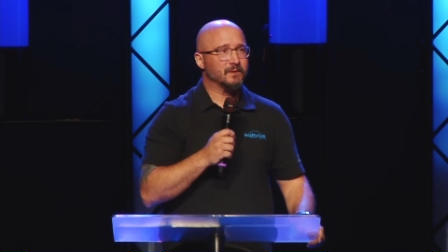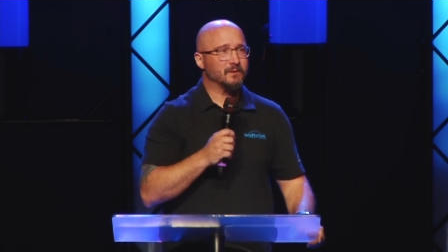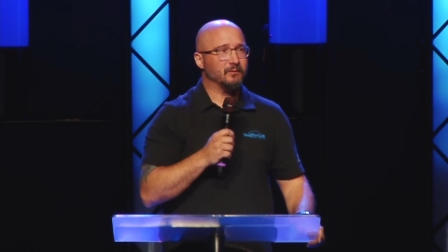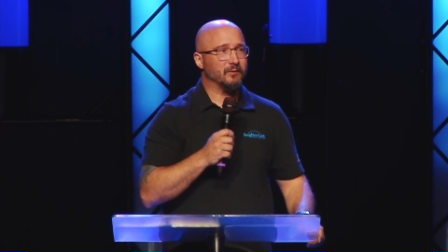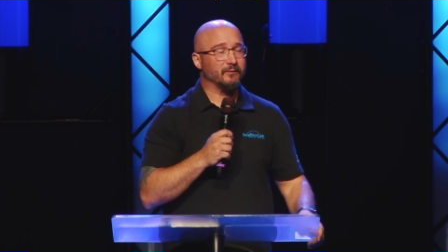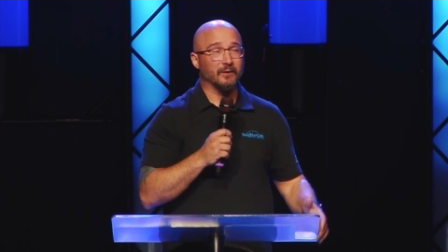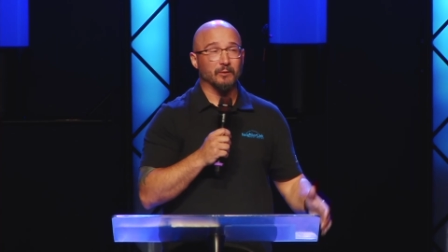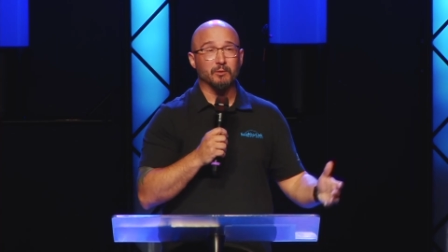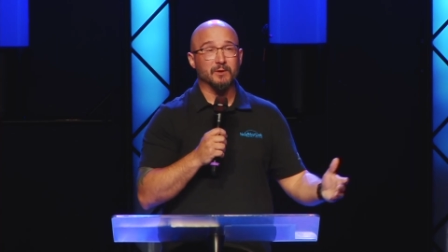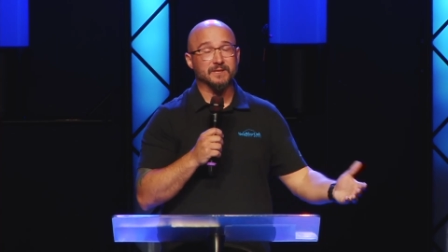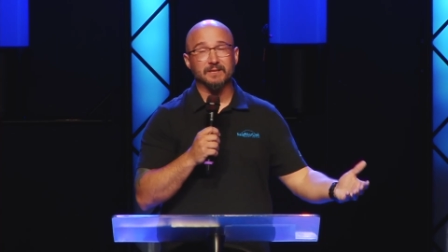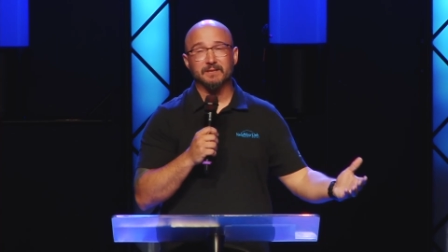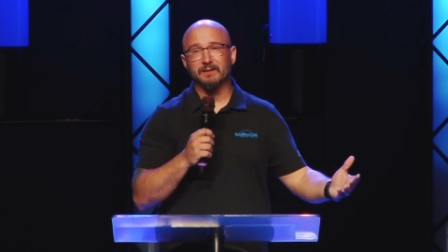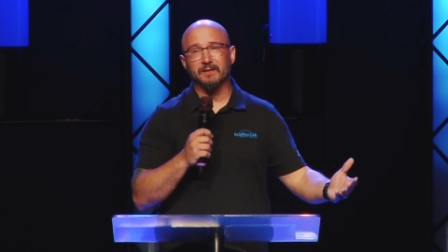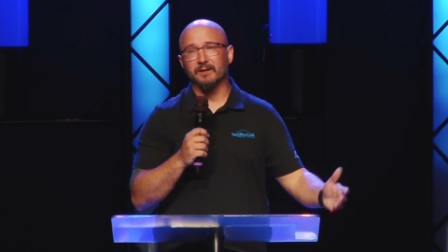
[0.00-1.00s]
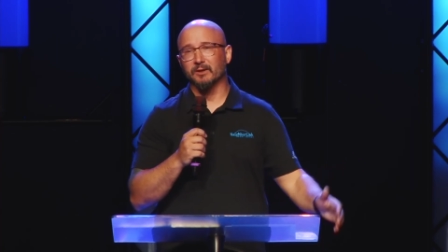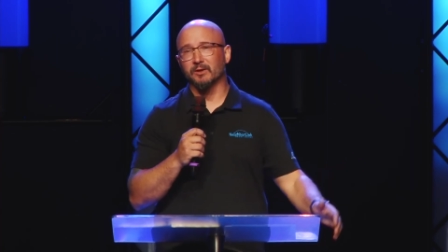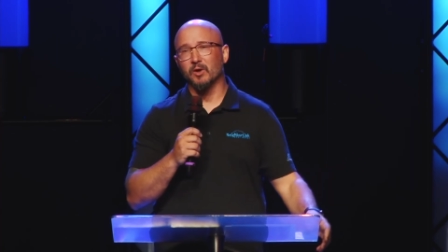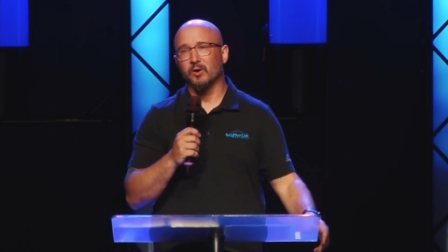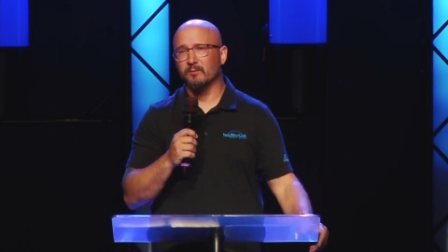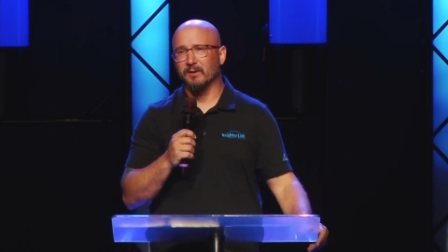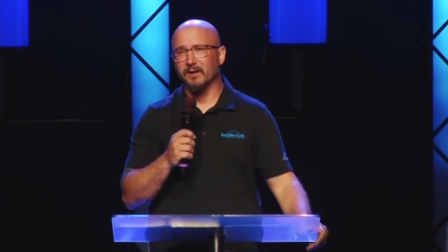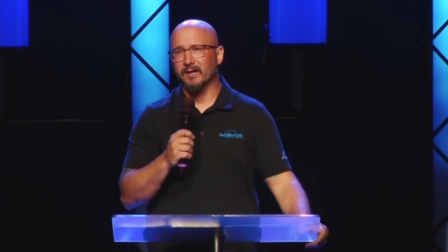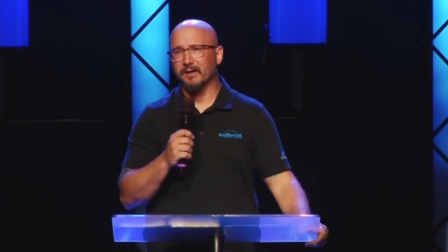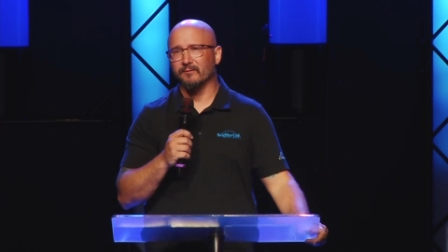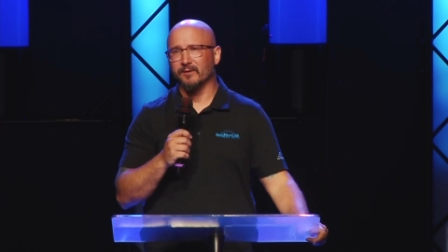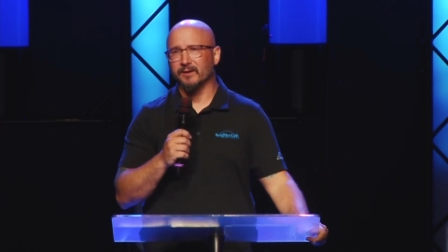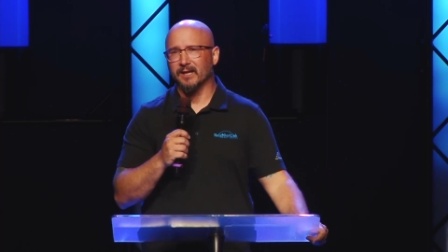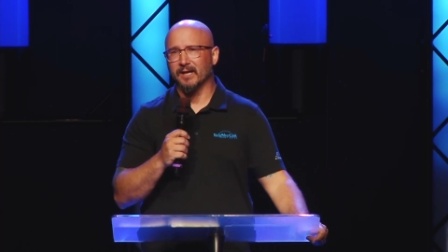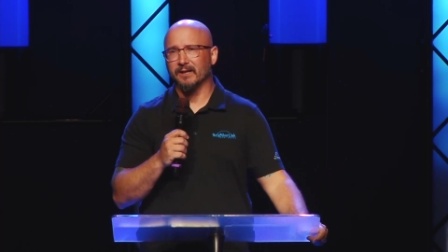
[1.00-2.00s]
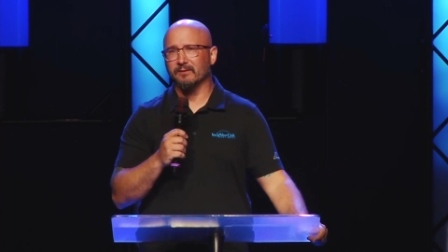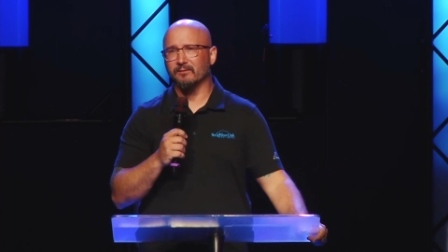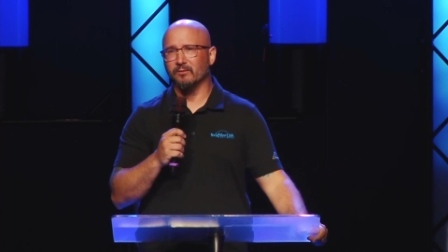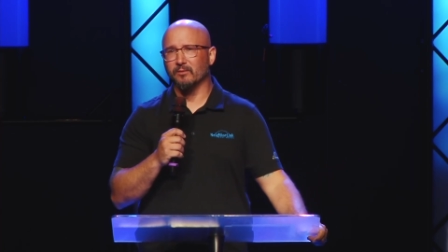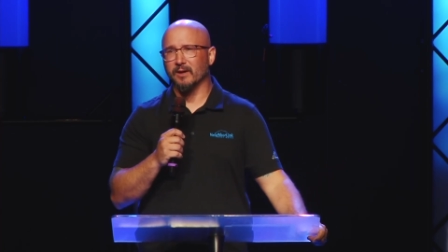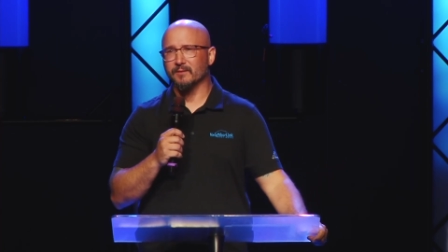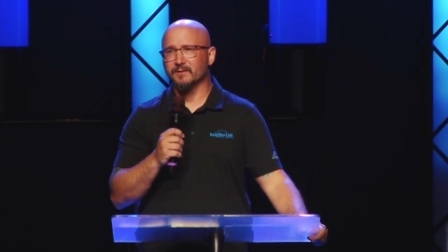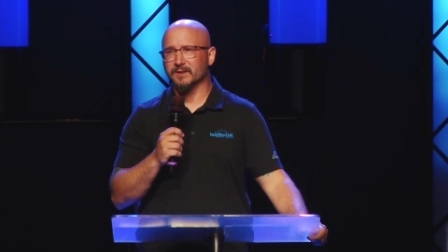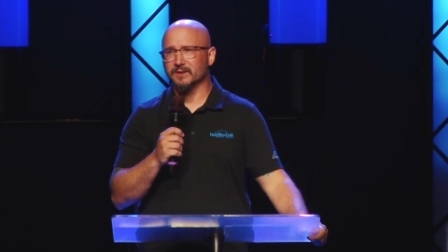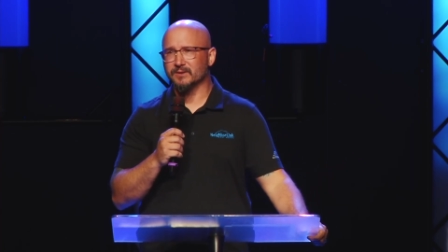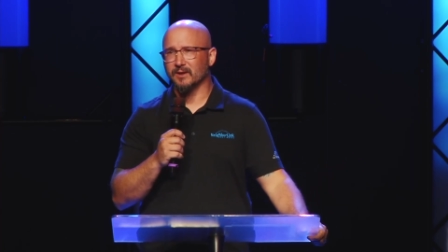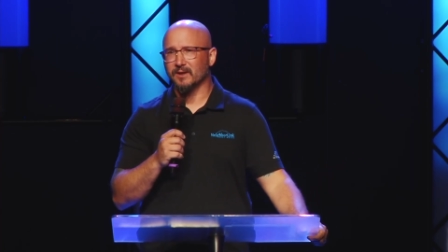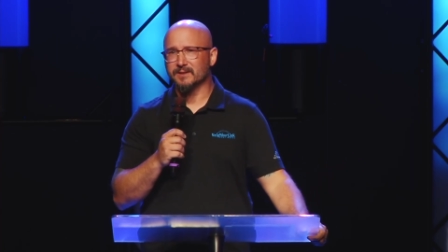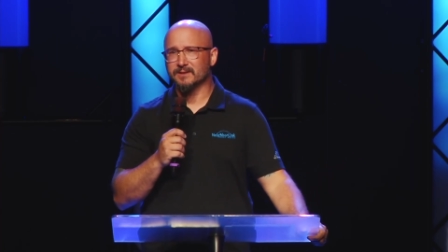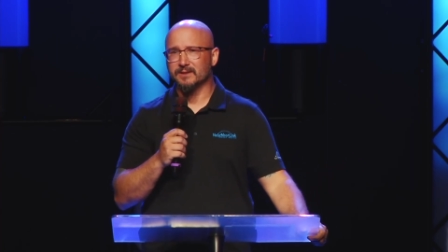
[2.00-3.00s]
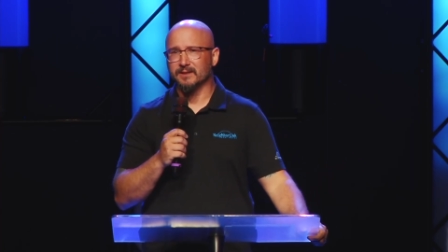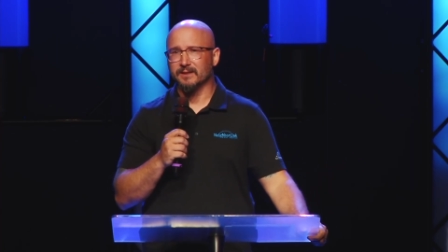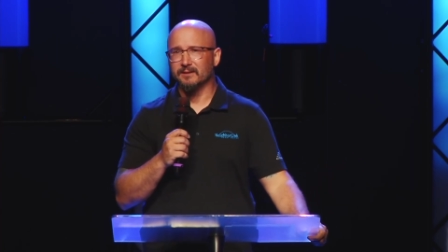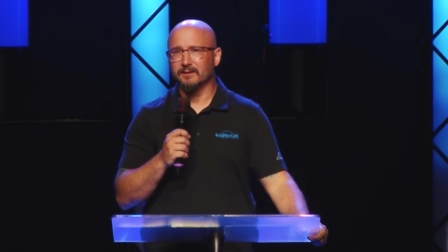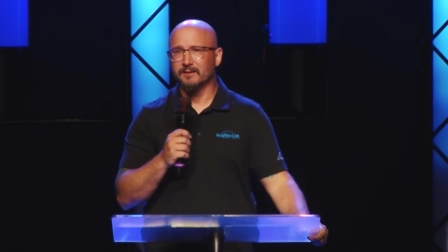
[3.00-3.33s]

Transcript: What if I wasn't in a coma every night where I was exhausted?